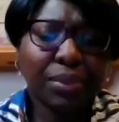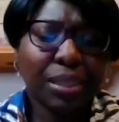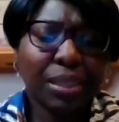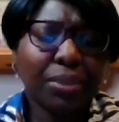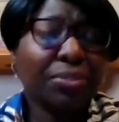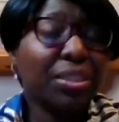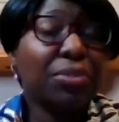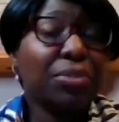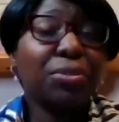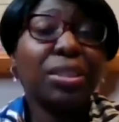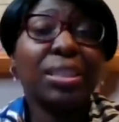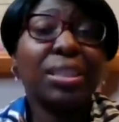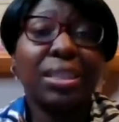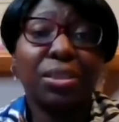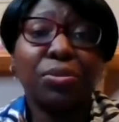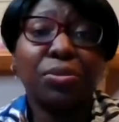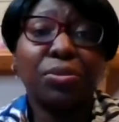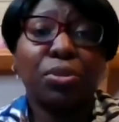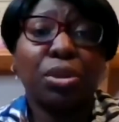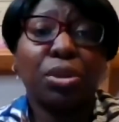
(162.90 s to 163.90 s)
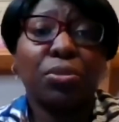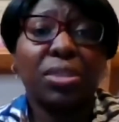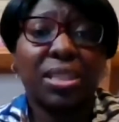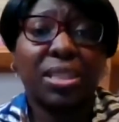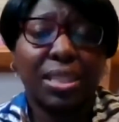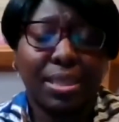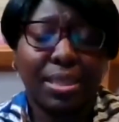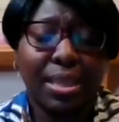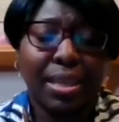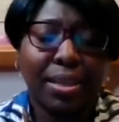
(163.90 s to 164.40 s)
Definitely evolved since
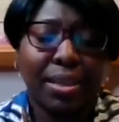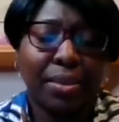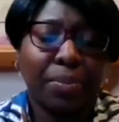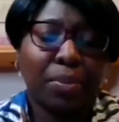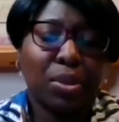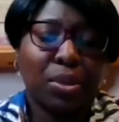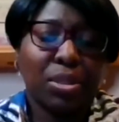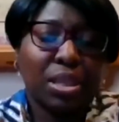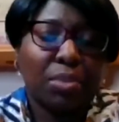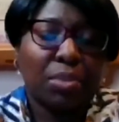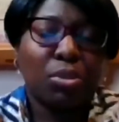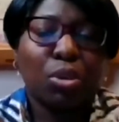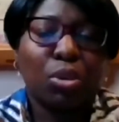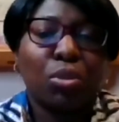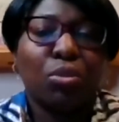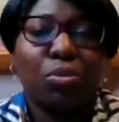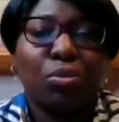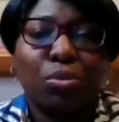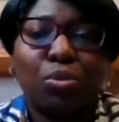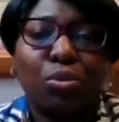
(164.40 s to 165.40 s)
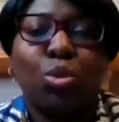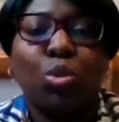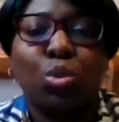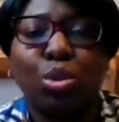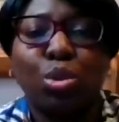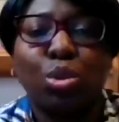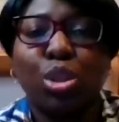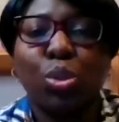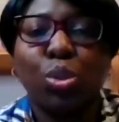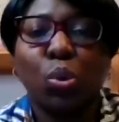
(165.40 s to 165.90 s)
then, but I'm not too
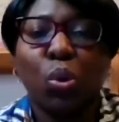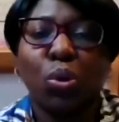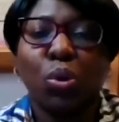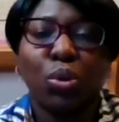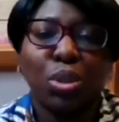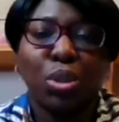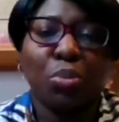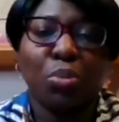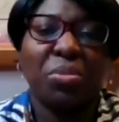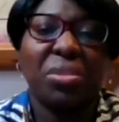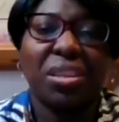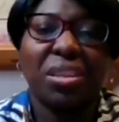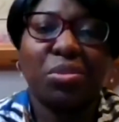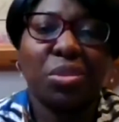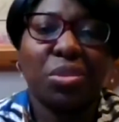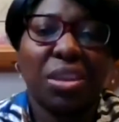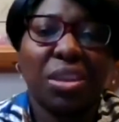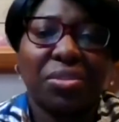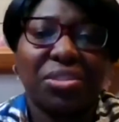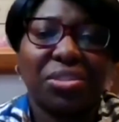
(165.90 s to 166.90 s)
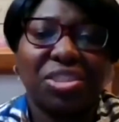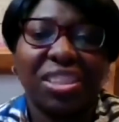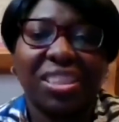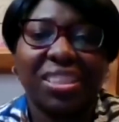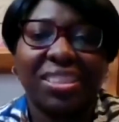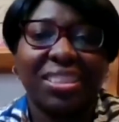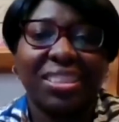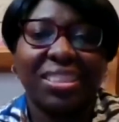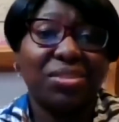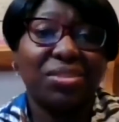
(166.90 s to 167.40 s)
sure some things would have
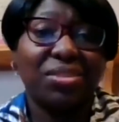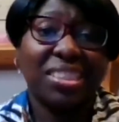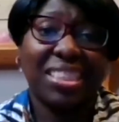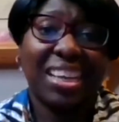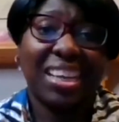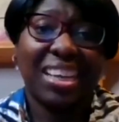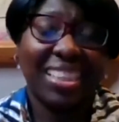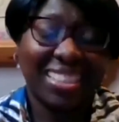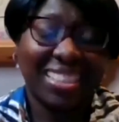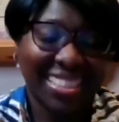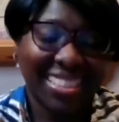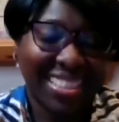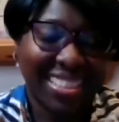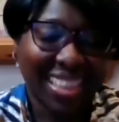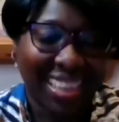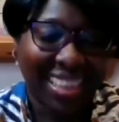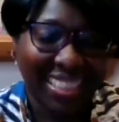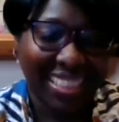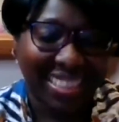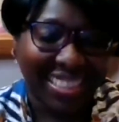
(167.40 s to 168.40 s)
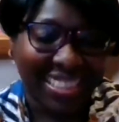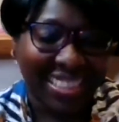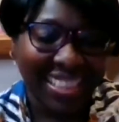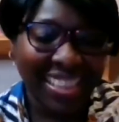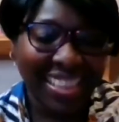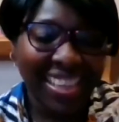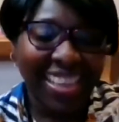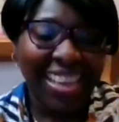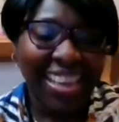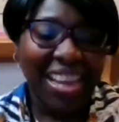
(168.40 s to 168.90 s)
changed even in hindsight.
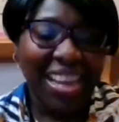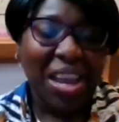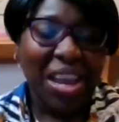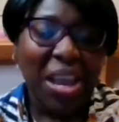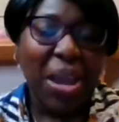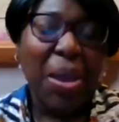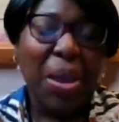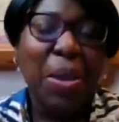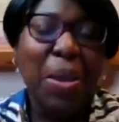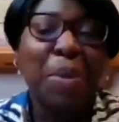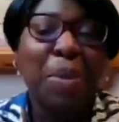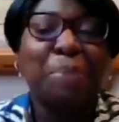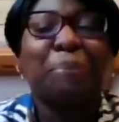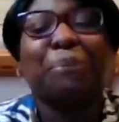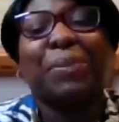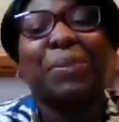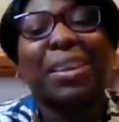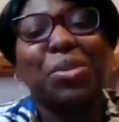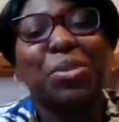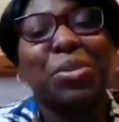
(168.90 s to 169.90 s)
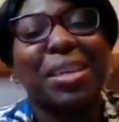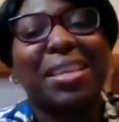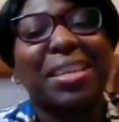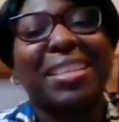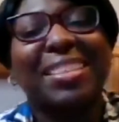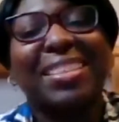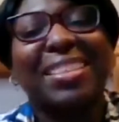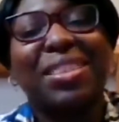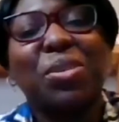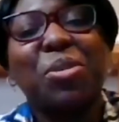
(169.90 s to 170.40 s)
Okay,
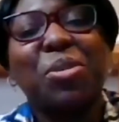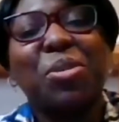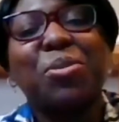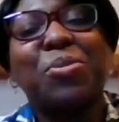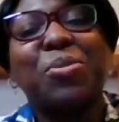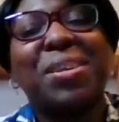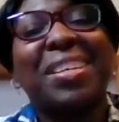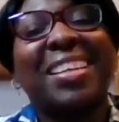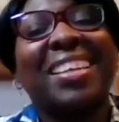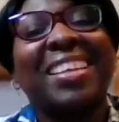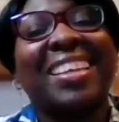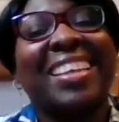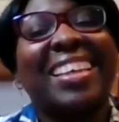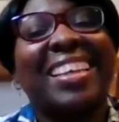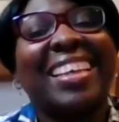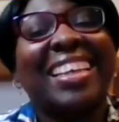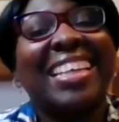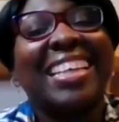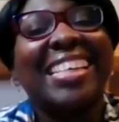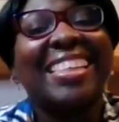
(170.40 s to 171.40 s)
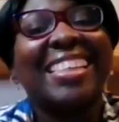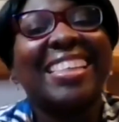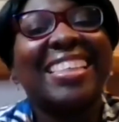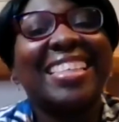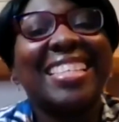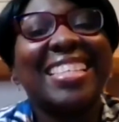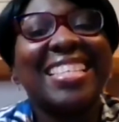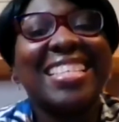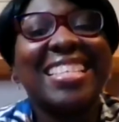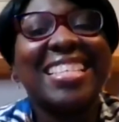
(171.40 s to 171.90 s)
so
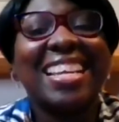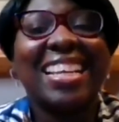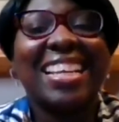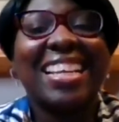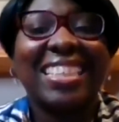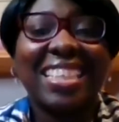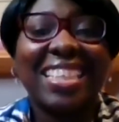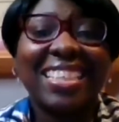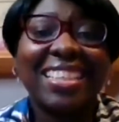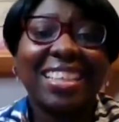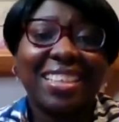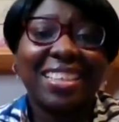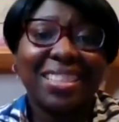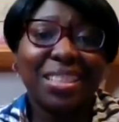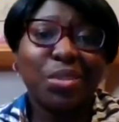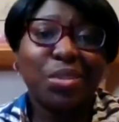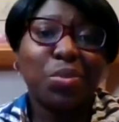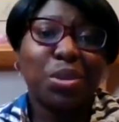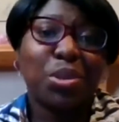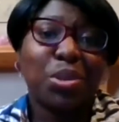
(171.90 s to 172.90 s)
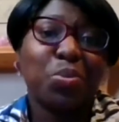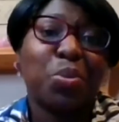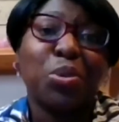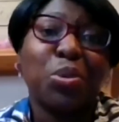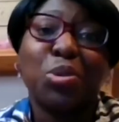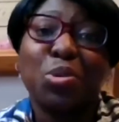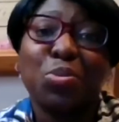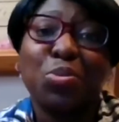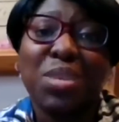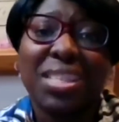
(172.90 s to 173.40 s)
the attendance was supposed
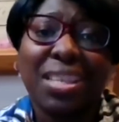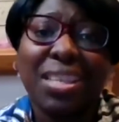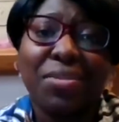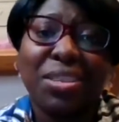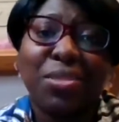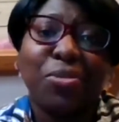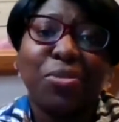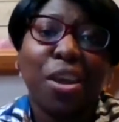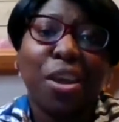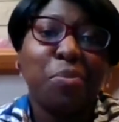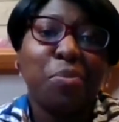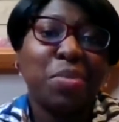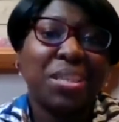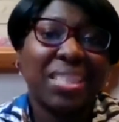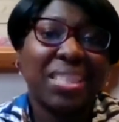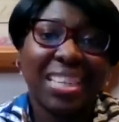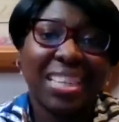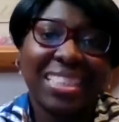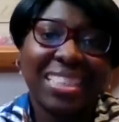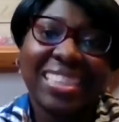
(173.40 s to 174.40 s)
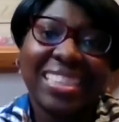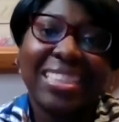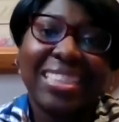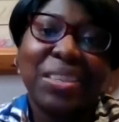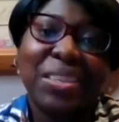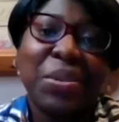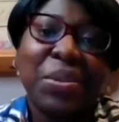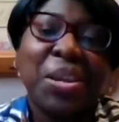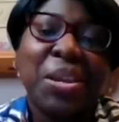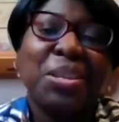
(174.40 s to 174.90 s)
to be 75%
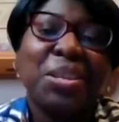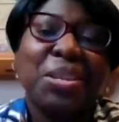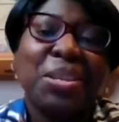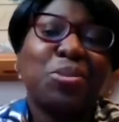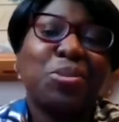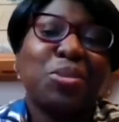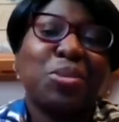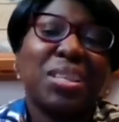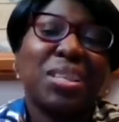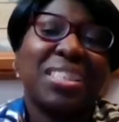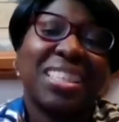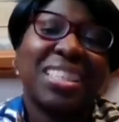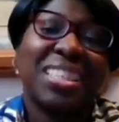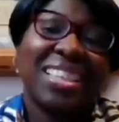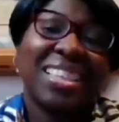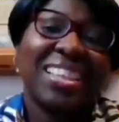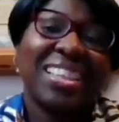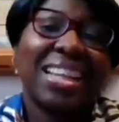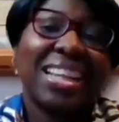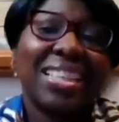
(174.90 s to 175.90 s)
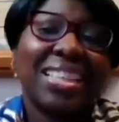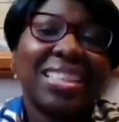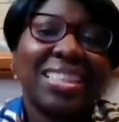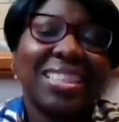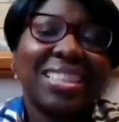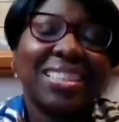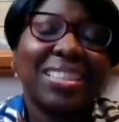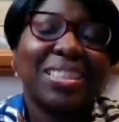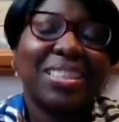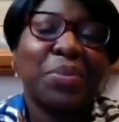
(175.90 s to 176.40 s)
to attend
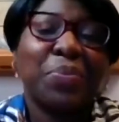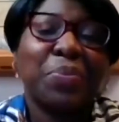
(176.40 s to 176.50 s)
classes.